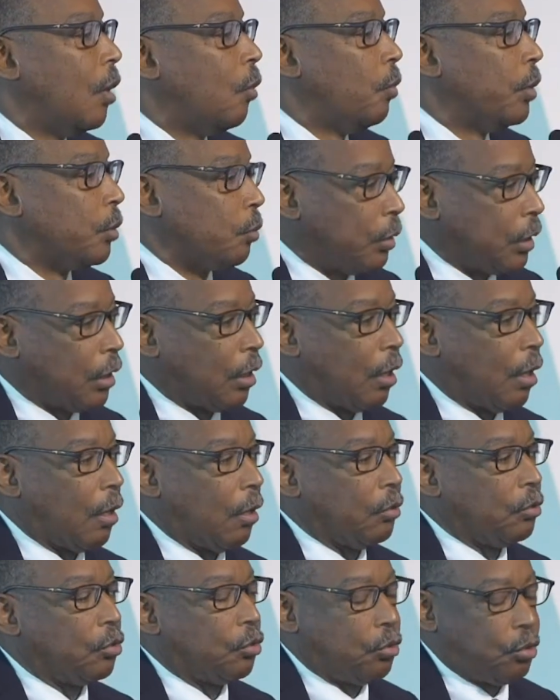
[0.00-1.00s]
with
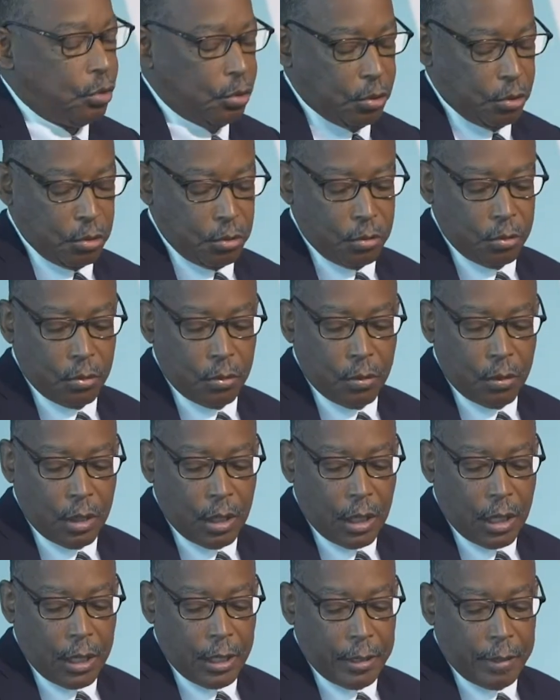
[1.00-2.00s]
regards to
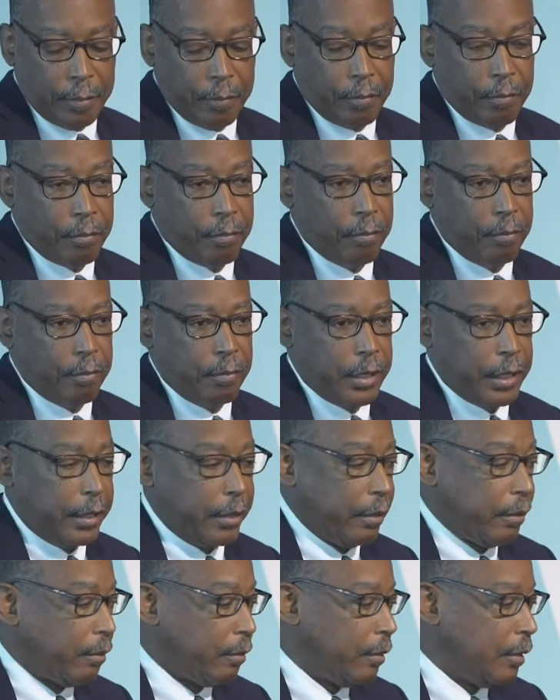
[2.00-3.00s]

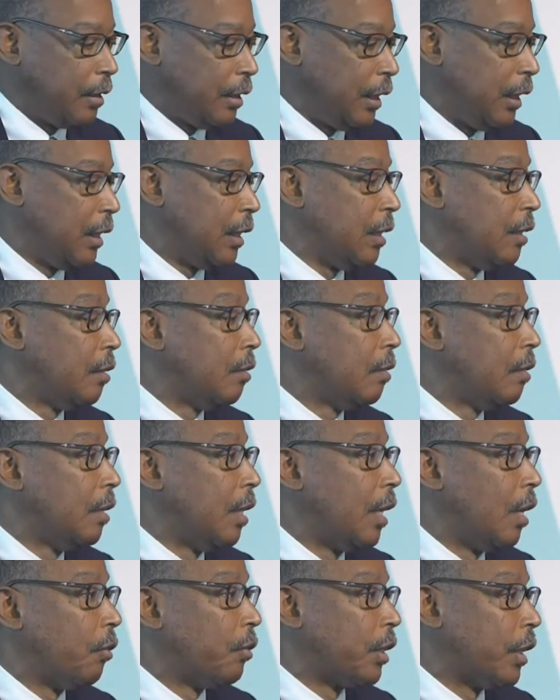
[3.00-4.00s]
their needed
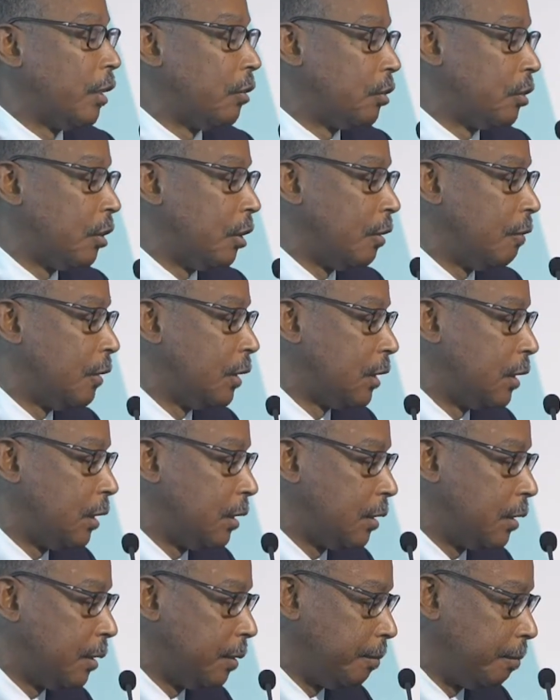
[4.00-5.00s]
healthcare
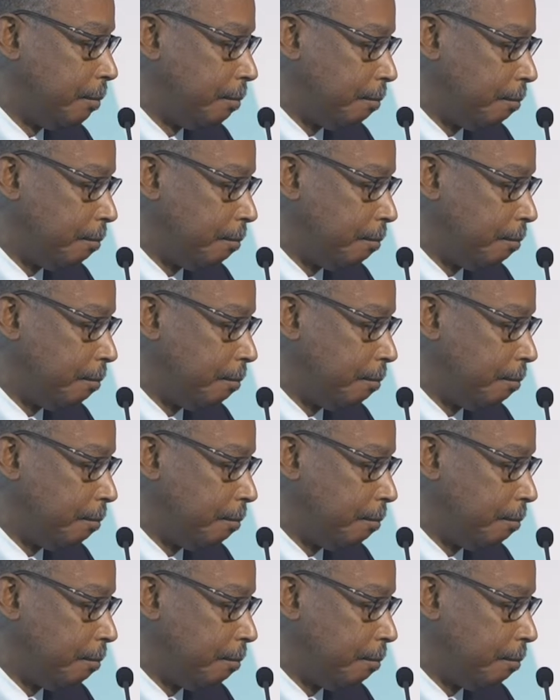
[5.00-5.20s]
services.